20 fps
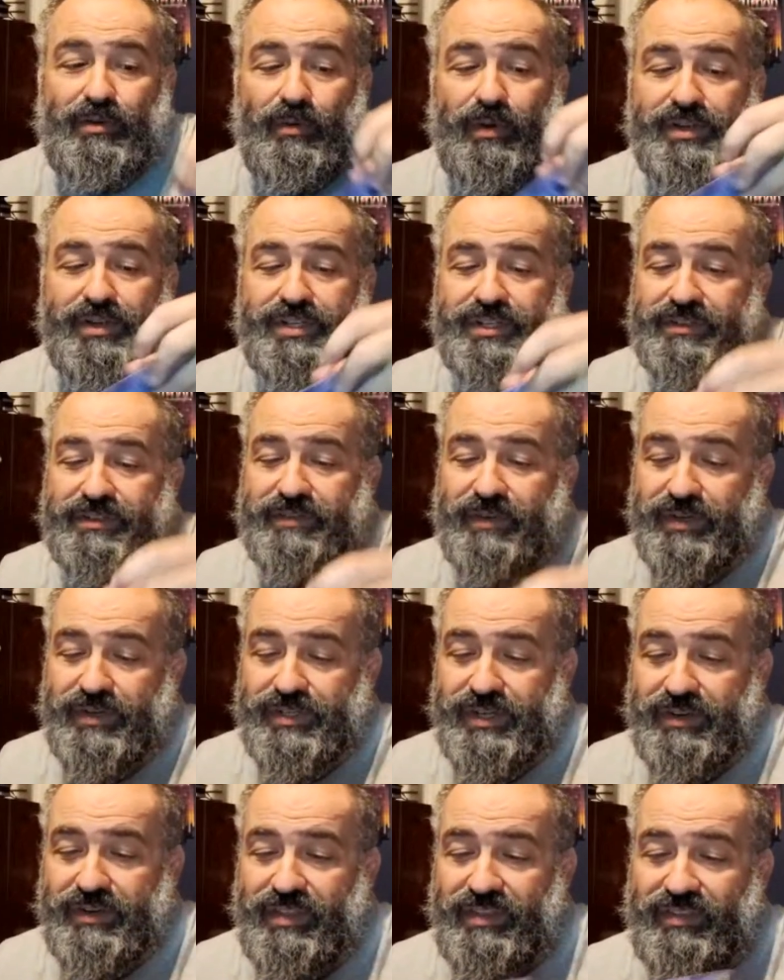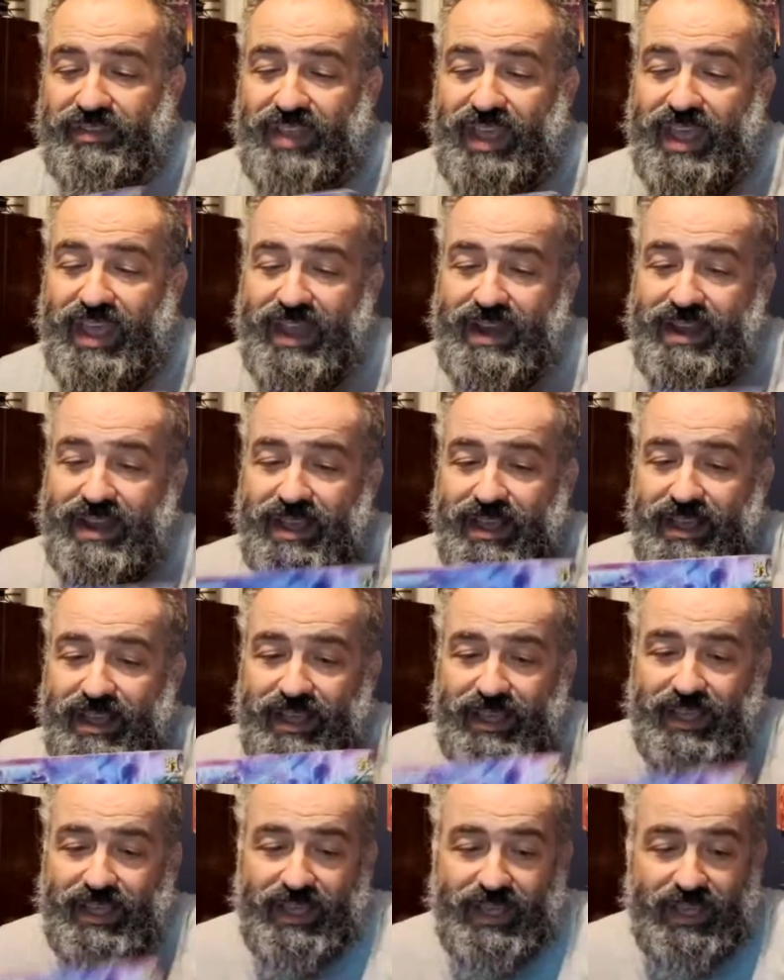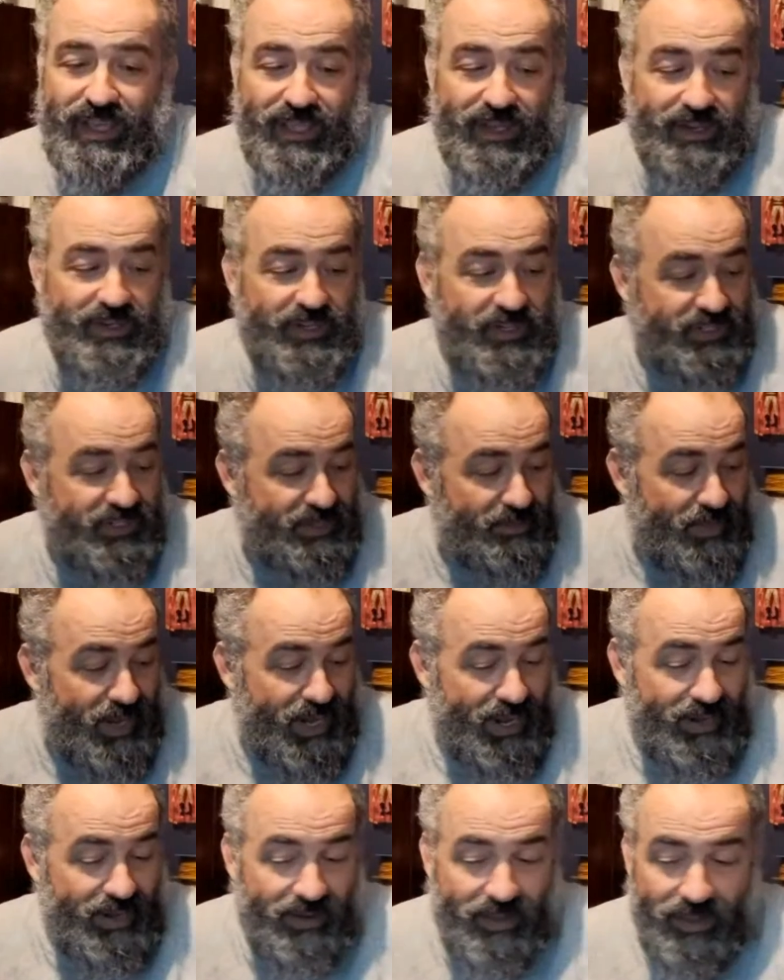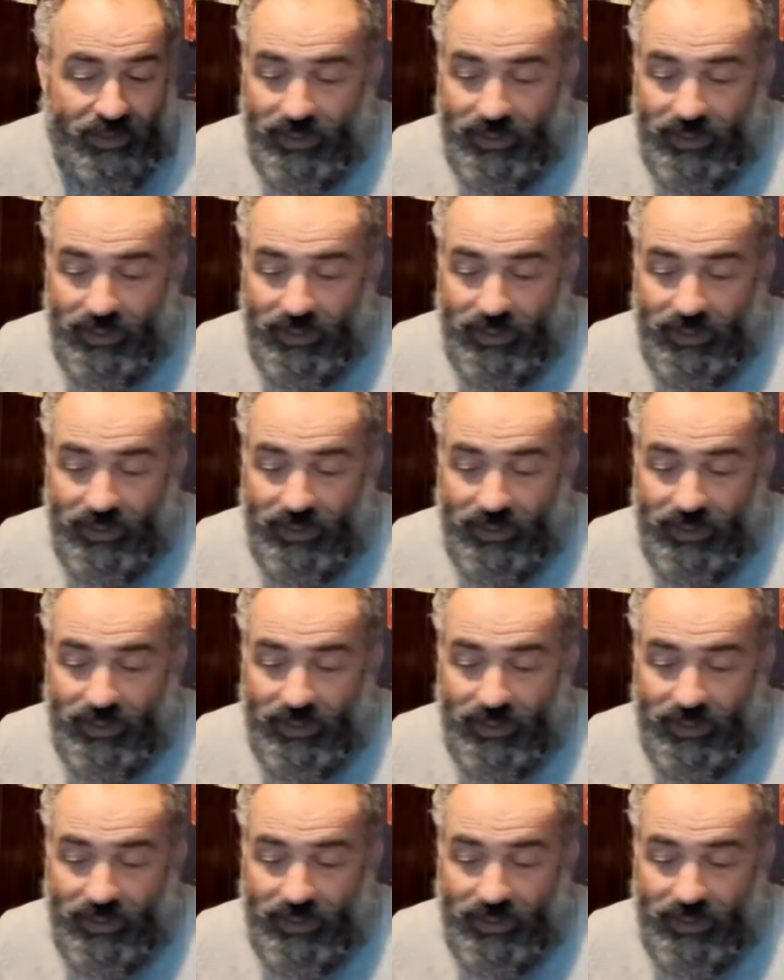Origins version of this head in just a minute.